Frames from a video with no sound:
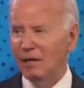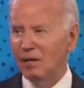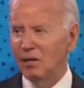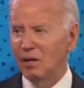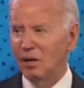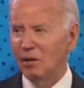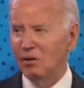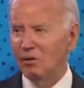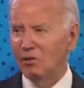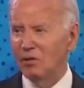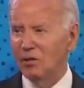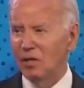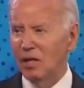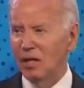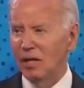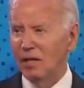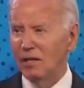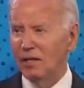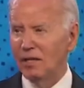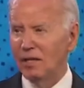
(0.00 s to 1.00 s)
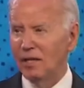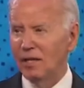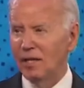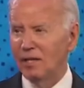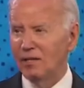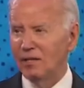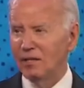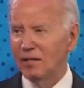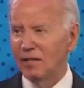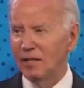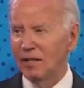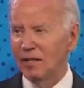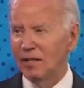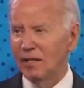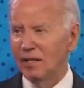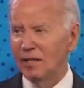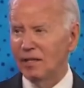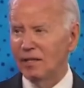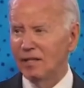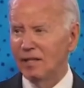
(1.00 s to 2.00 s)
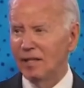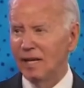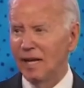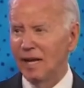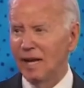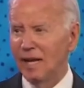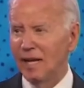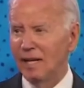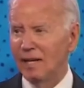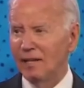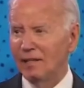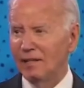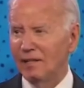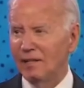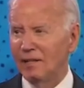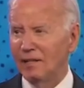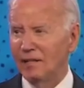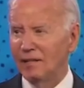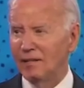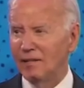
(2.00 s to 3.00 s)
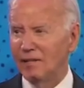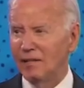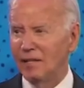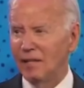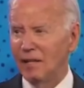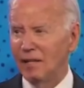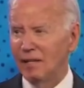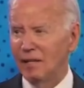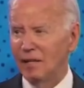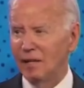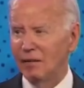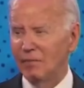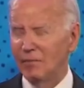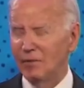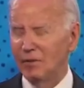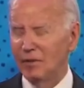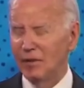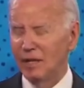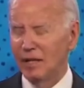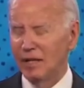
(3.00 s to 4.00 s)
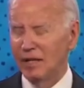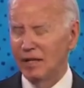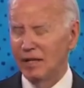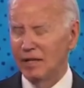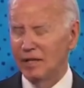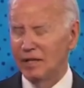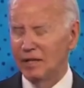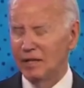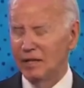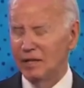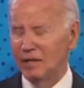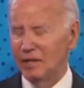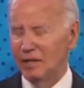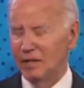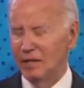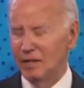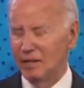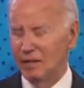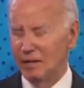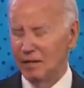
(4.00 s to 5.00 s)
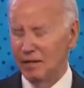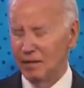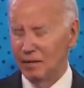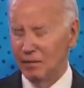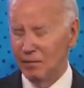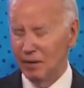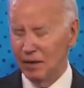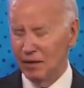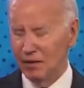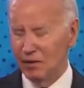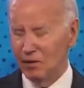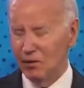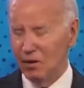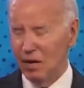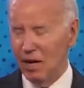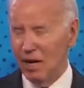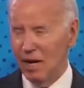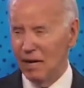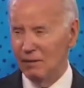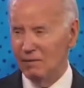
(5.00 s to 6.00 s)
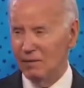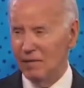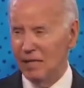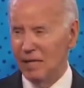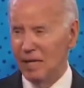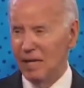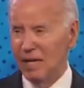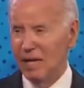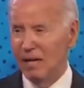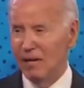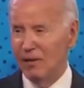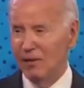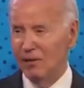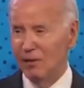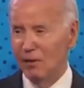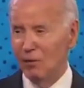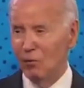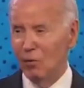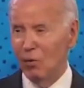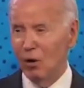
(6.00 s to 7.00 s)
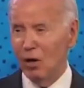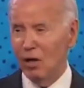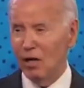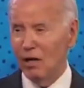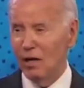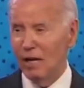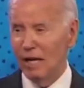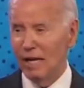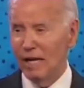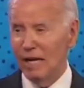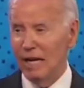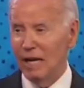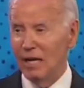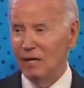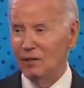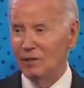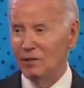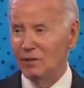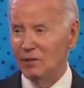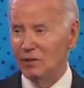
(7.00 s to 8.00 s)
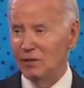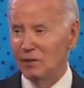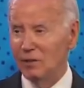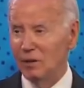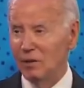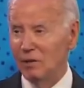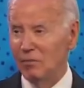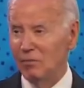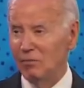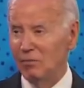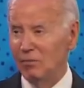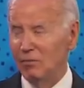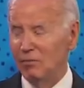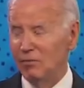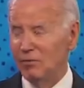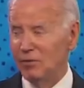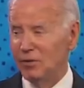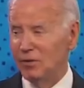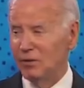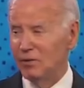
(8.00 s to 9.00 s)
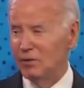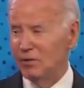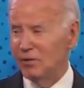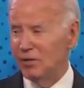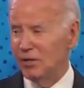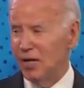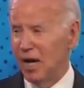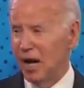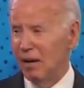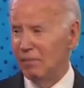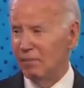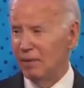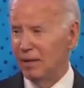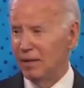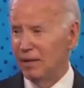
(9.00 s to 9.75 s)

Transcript: ghost gun kits that contain these, that can commit crimes, they're working like hell to stop it.